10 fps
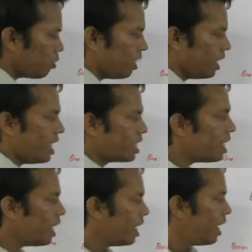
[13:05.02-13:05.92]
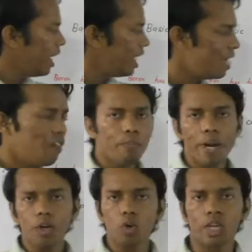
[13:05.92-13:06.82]
only. See,
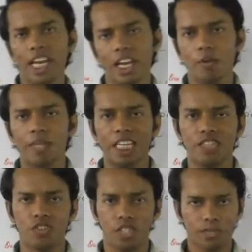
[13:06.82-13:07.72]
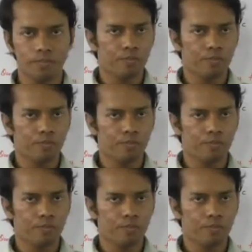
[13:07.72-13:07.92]
11.2 can never be the answer.